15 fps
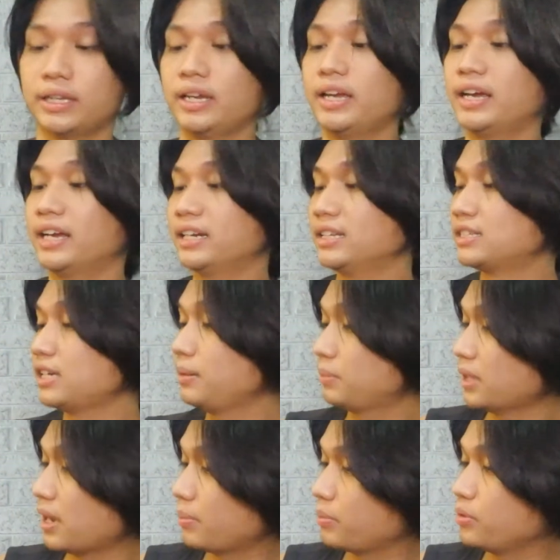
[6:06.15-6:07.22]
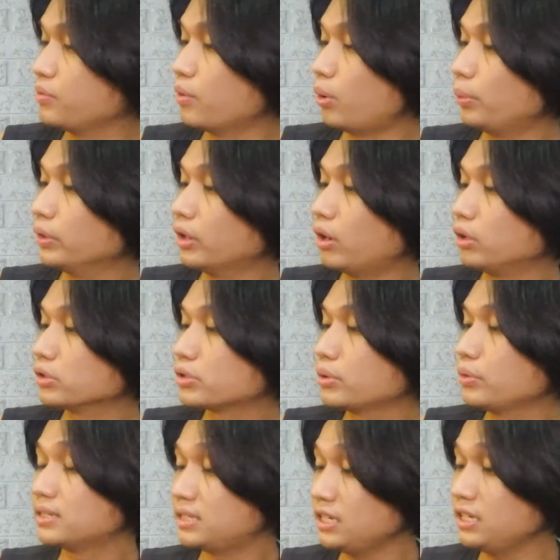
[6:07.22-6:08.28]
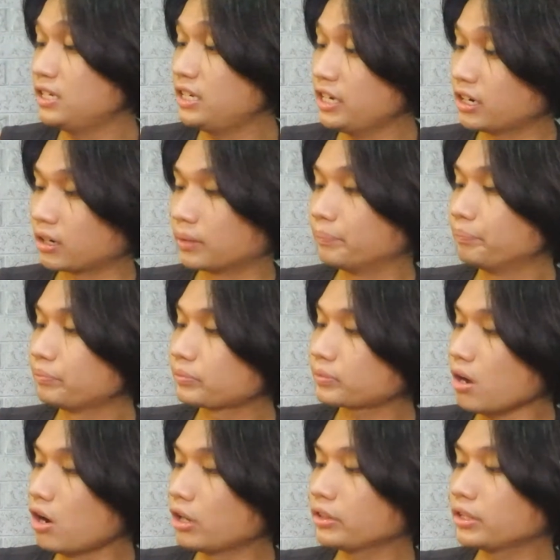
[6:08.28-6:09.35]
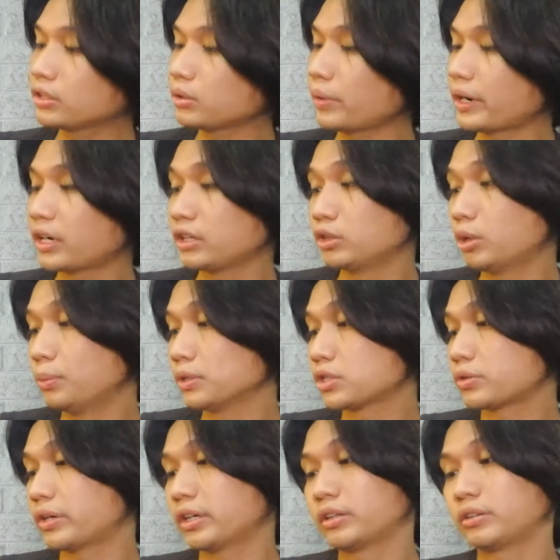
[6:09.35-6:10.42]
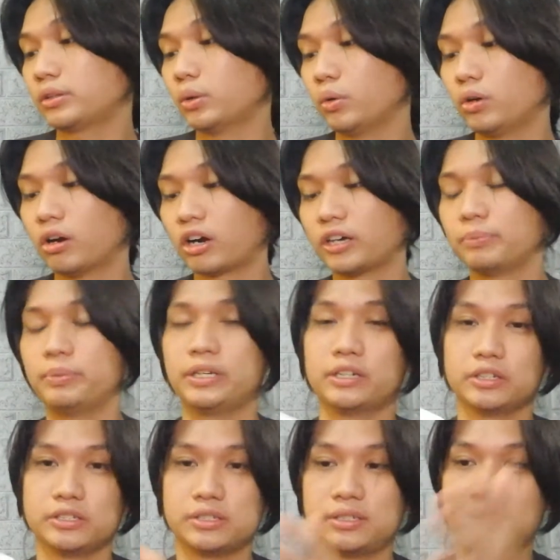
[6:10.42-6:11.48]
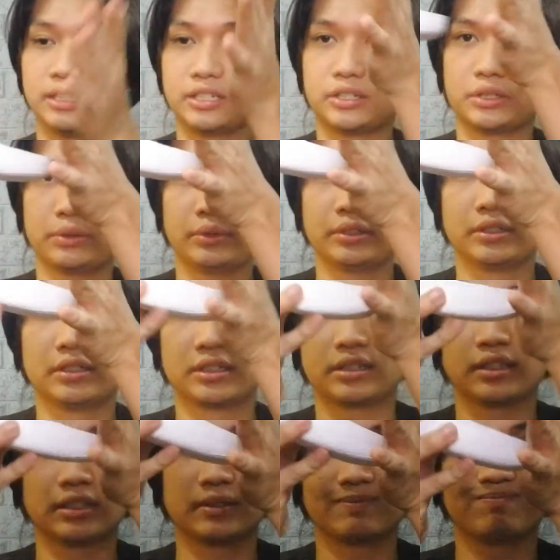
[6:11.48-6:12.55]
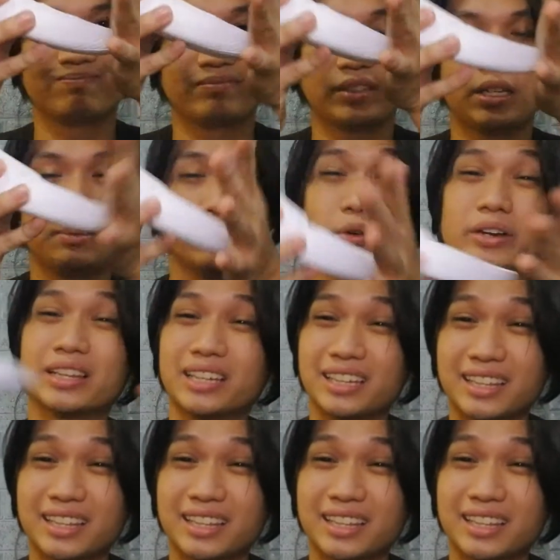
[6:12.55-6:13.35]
And at the same time, you will also see here on the toe area double strength toe guard, because this shoe is just gonna keep going like